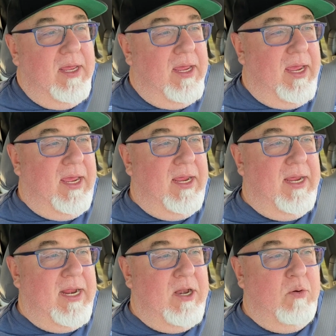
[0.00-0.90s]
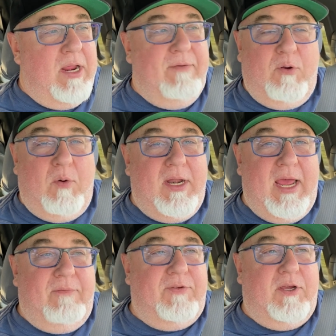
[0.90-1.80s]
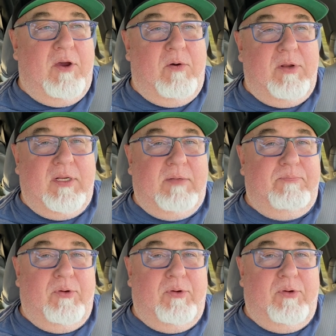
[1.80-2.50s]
and I don't ever want to have to go and